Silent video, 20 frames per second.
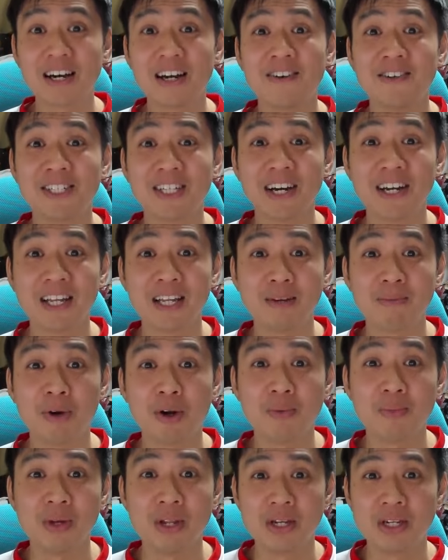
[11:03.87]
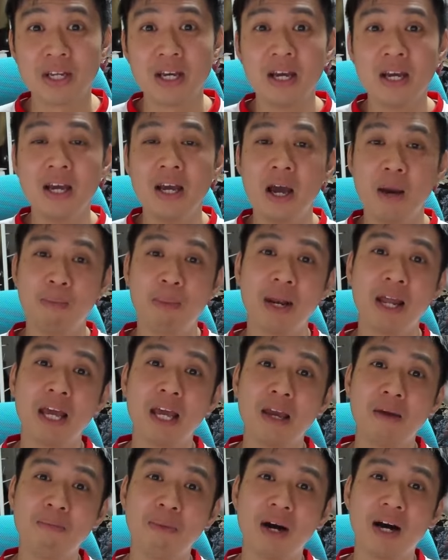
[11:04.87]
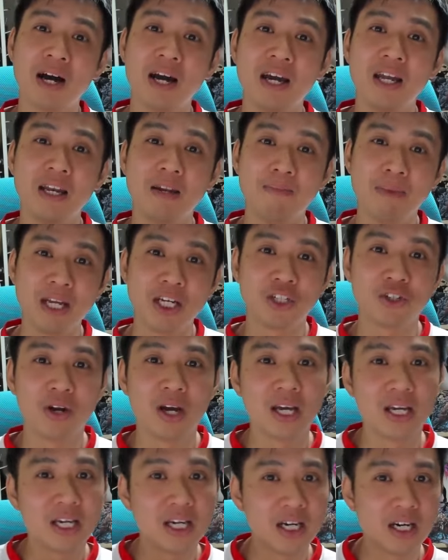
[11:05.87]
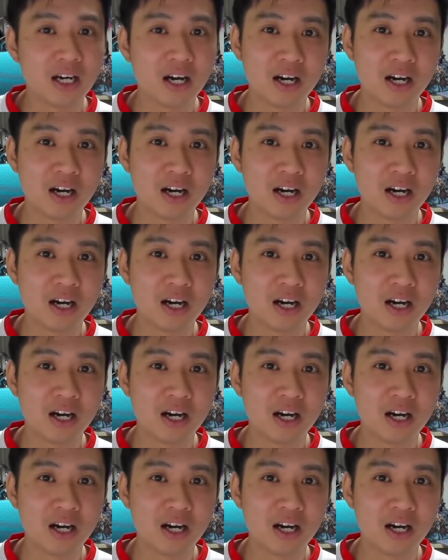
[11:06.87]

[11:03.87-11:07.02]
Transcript: of shining at the moment, playing behind the main striker